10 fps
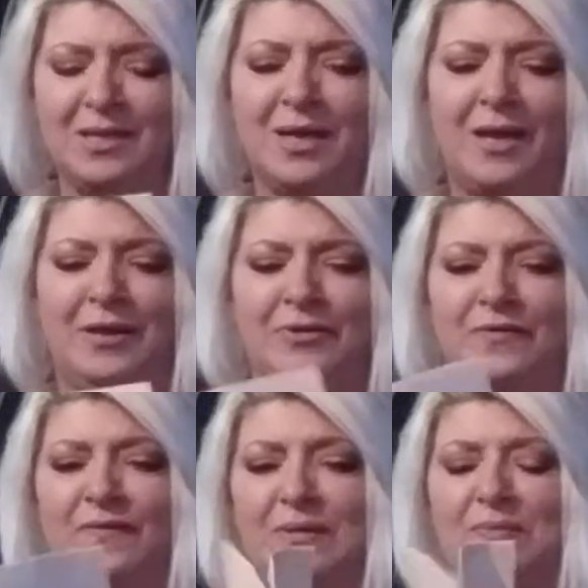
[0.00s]
God, I don't
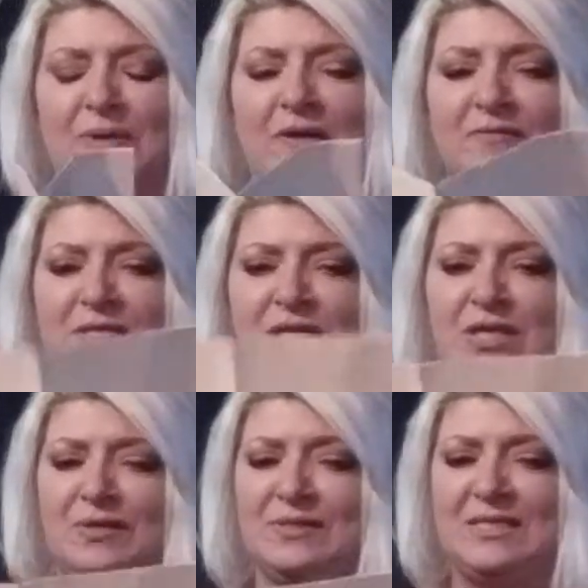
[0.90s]
know if I'm going to be able to
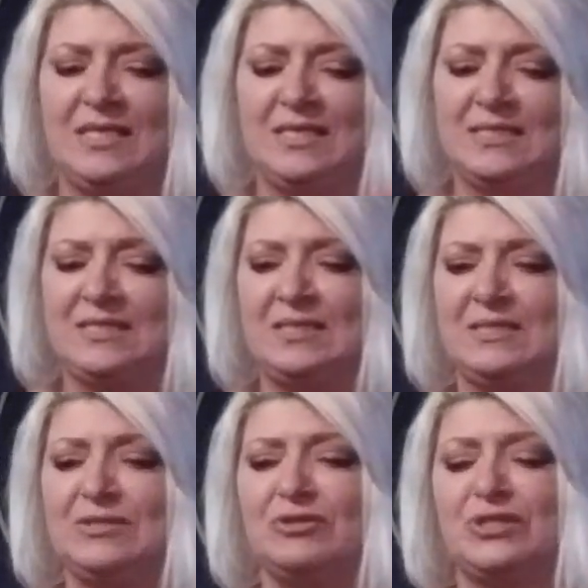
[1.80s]
use these.
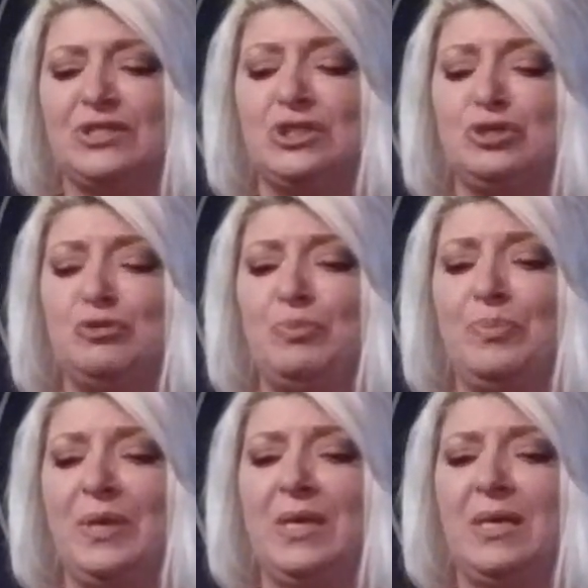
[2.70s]
These are just too
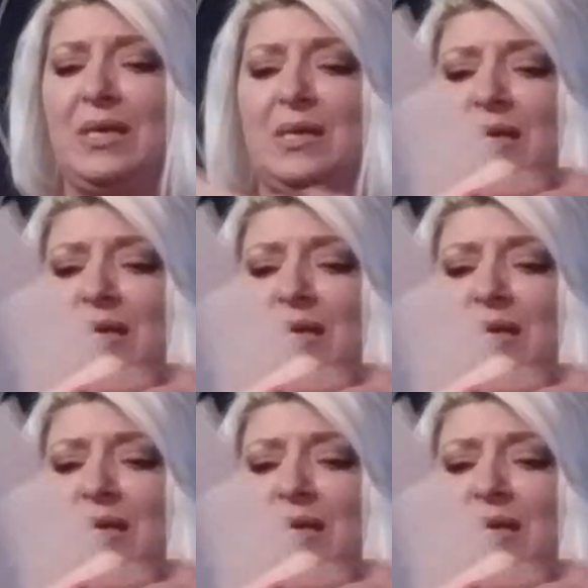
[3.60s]
big.